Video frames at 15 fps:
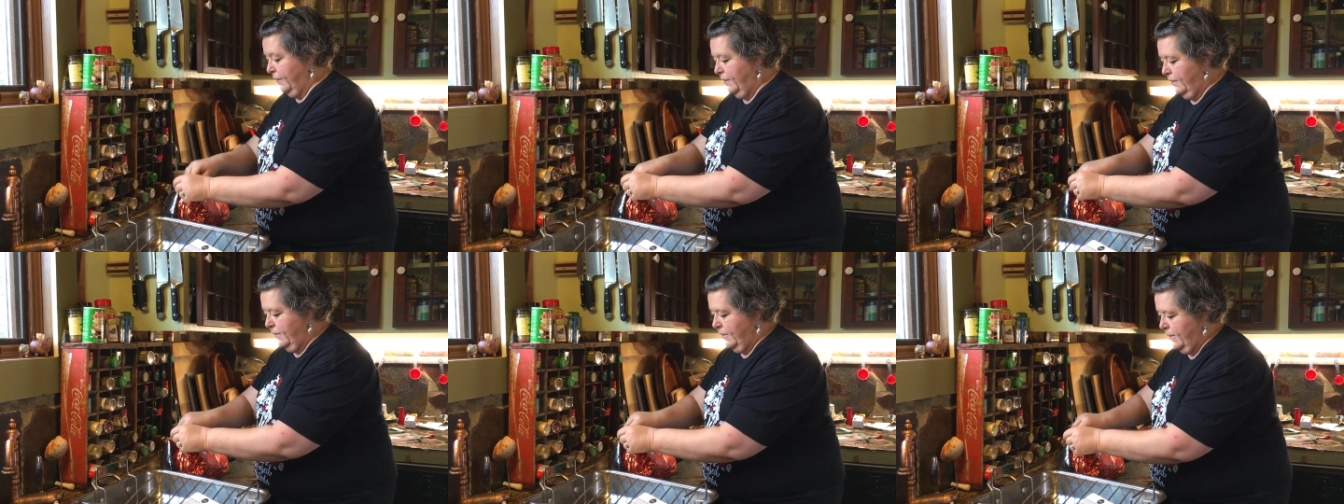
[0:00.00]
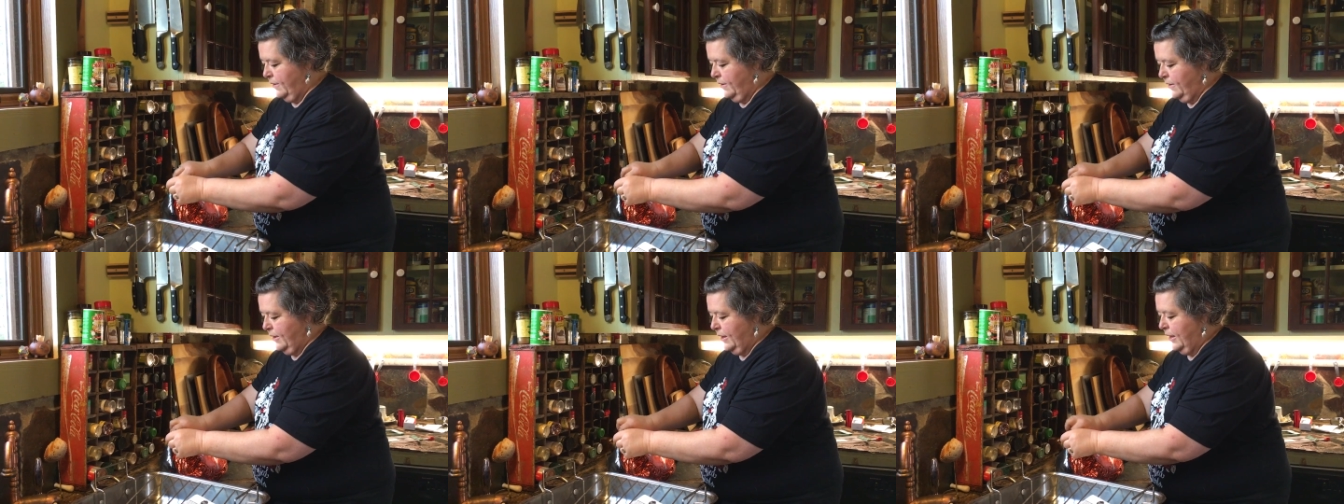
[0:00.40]

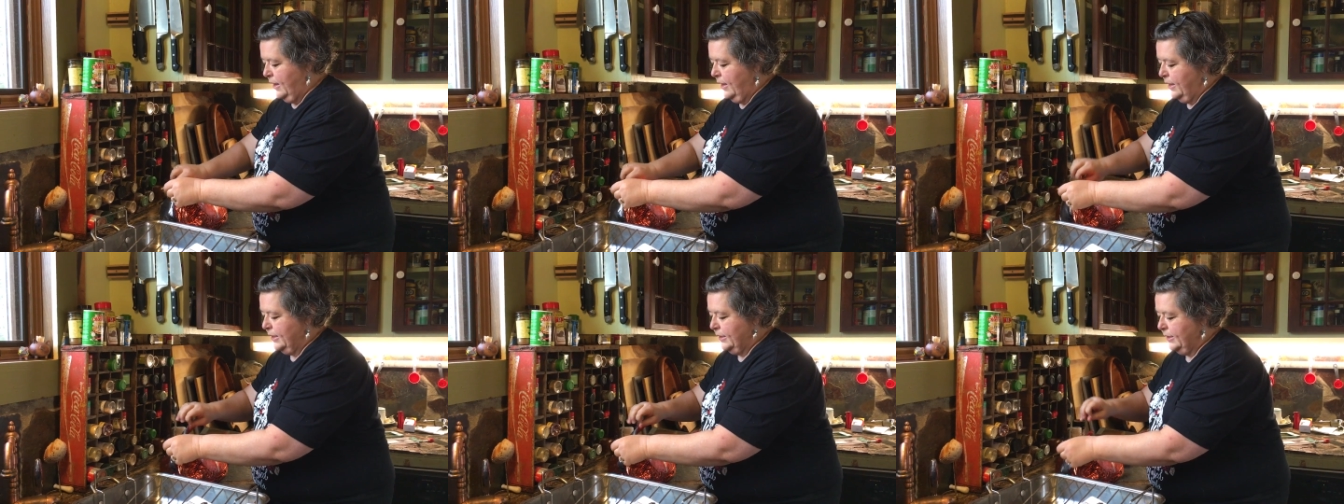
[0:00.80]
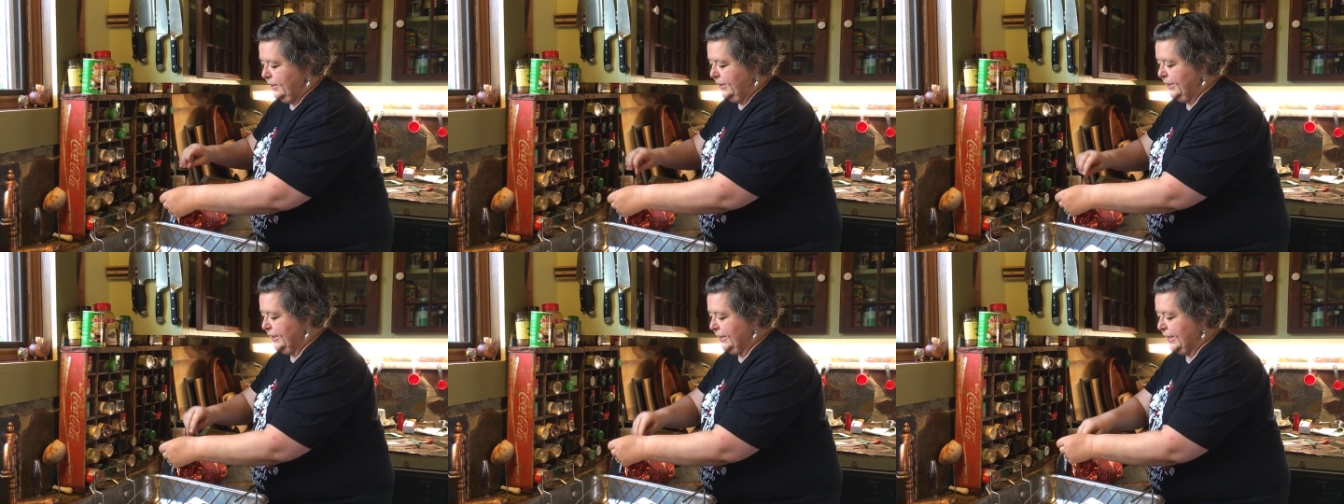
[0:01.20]

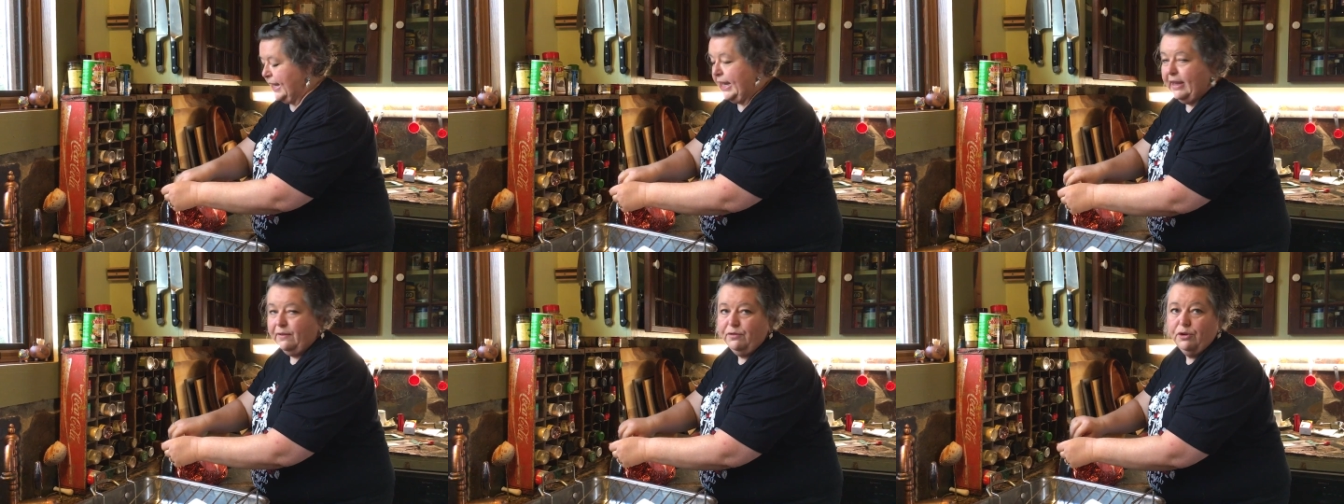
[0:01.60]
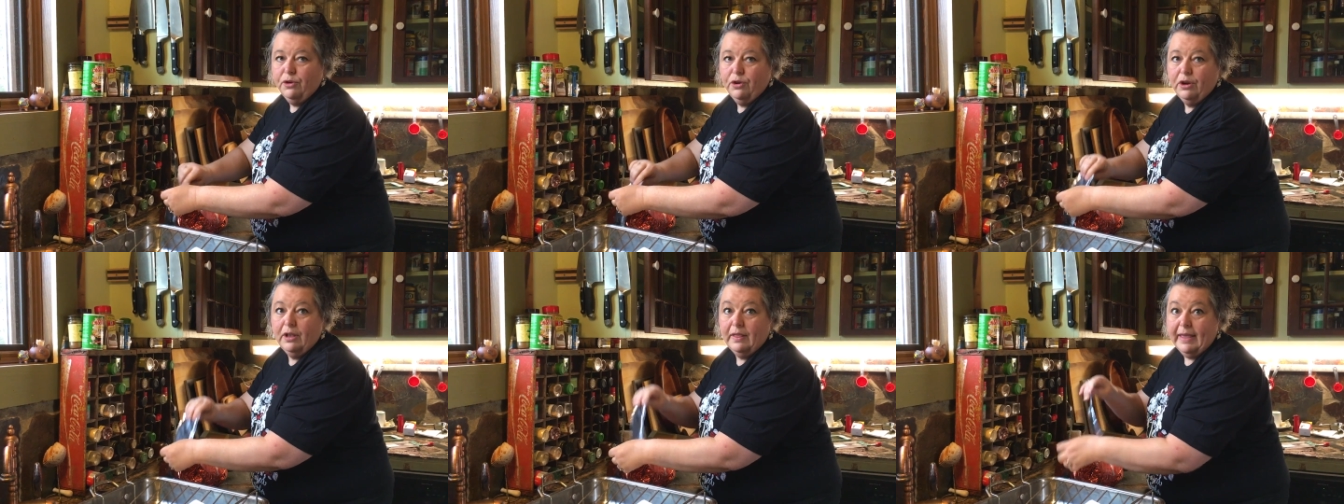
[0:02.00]
Save
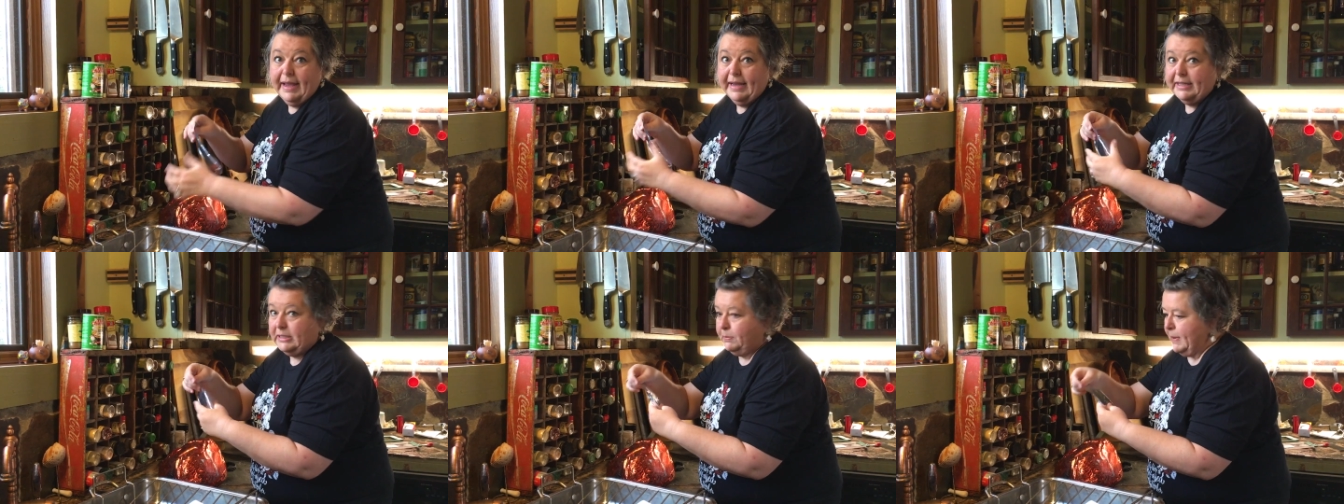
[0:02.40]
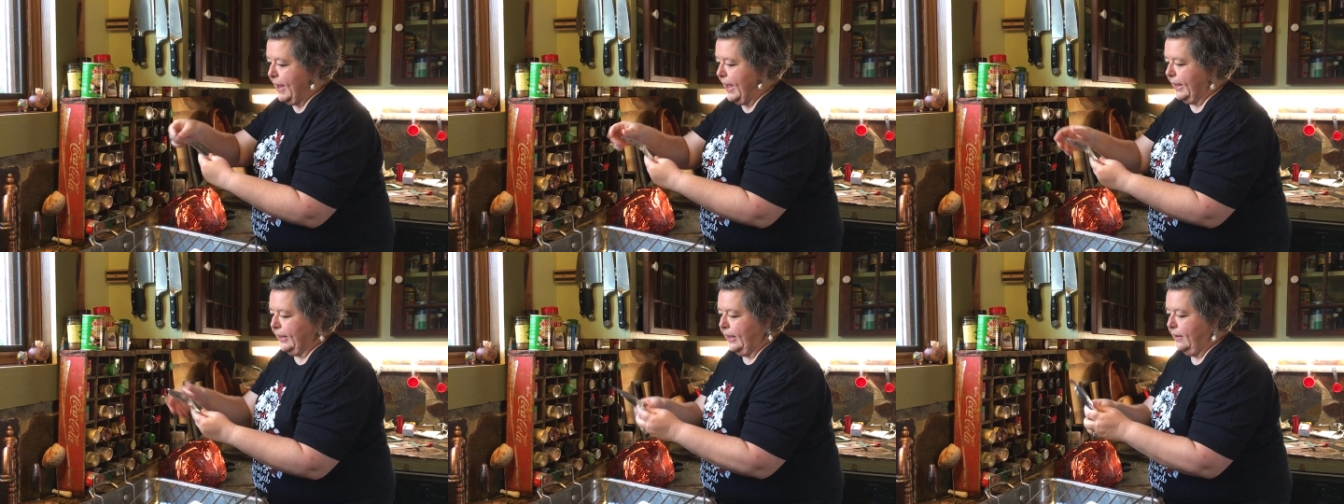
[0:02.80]
your glaze
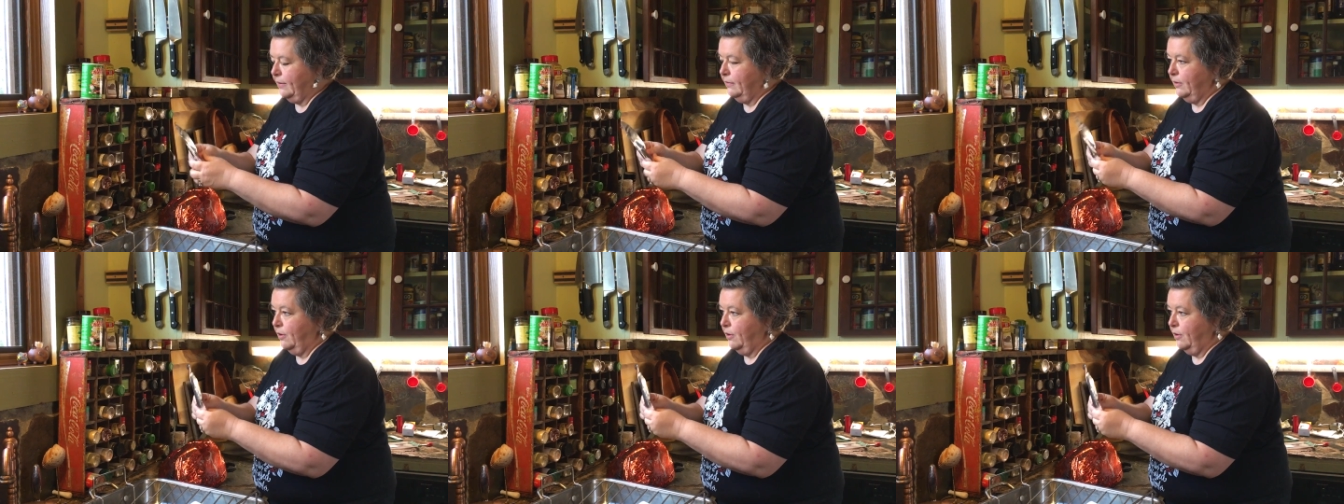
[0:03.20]
packet.